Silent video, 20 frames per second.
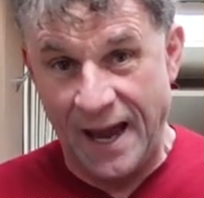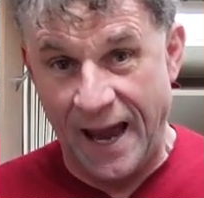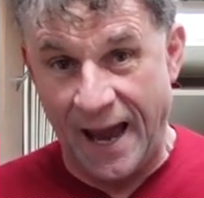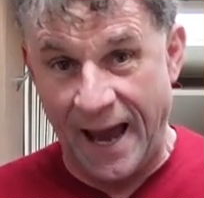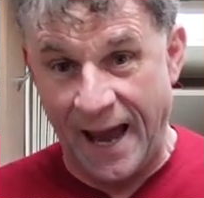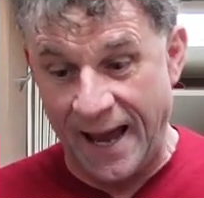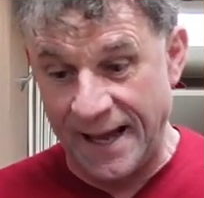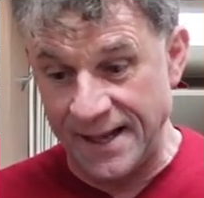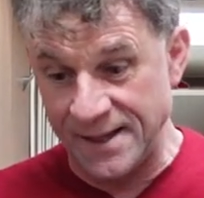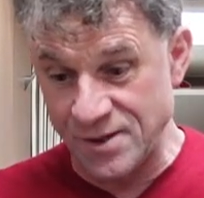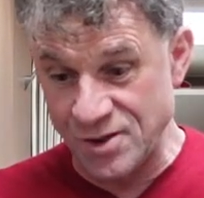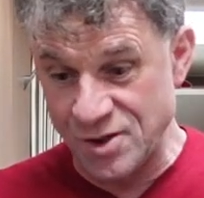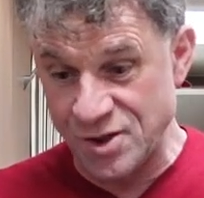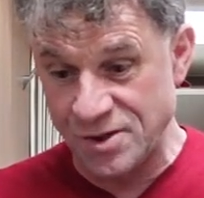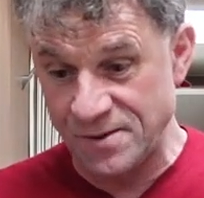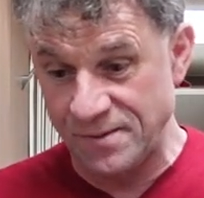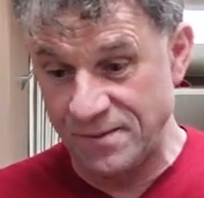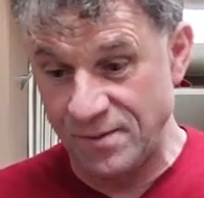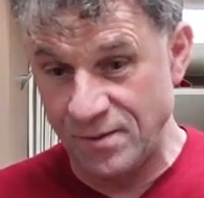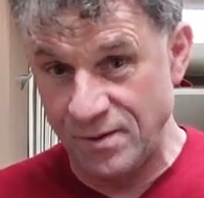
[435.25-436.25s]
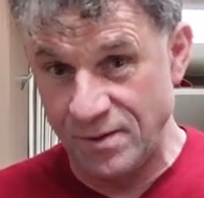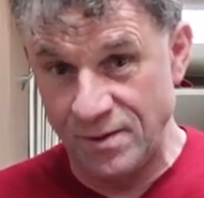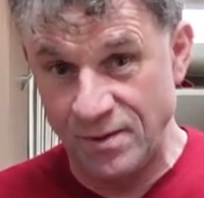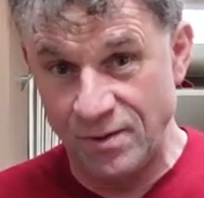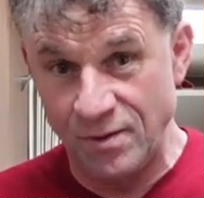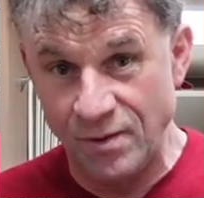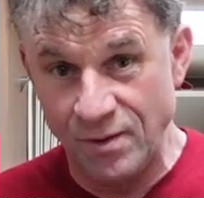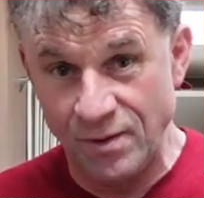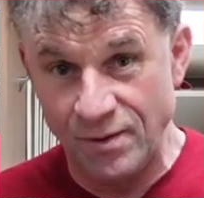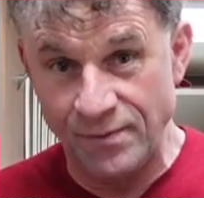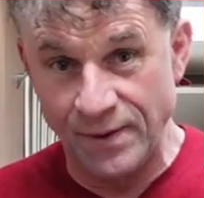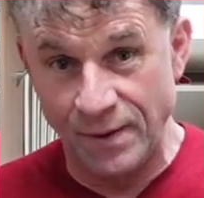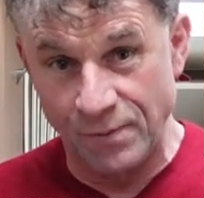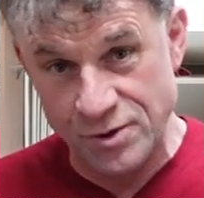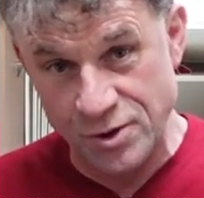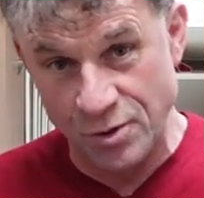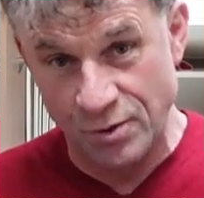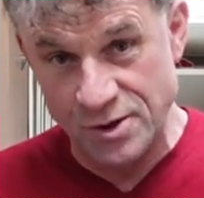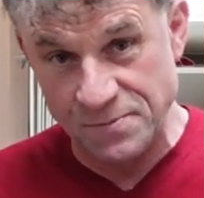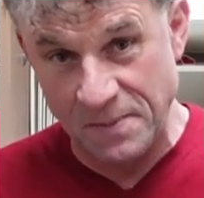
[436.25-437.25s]
And they were
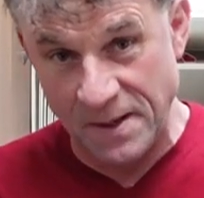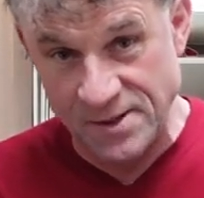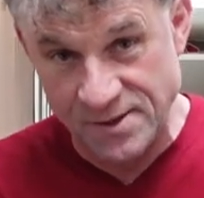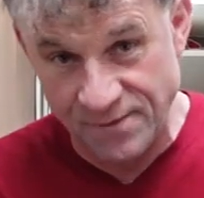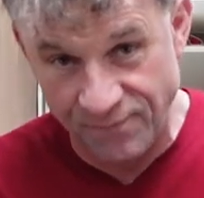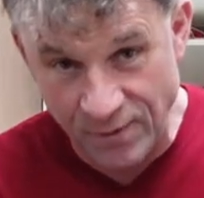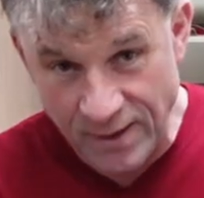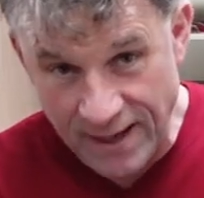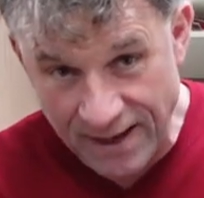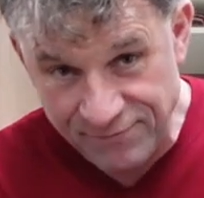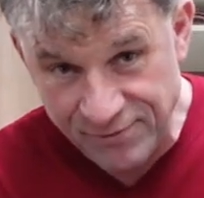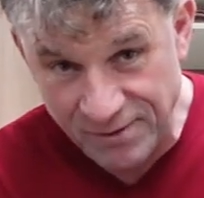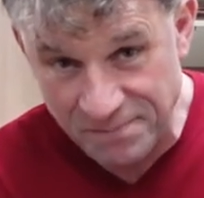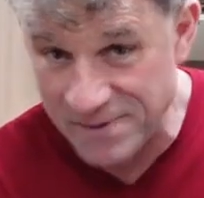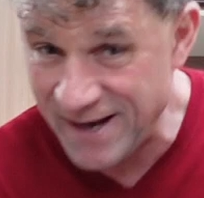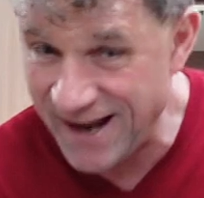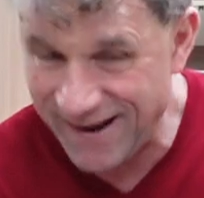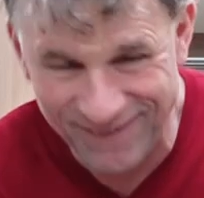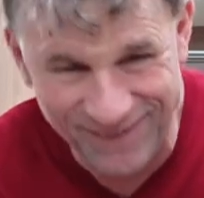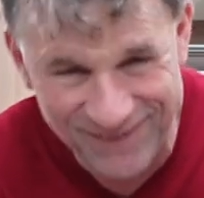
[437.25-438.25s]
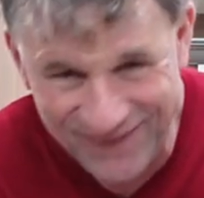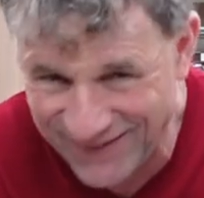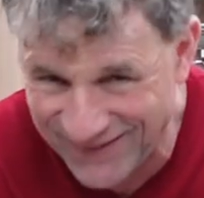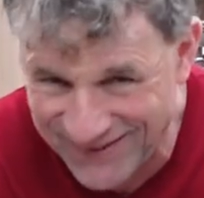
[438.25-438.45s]
too expensive, we left them. No.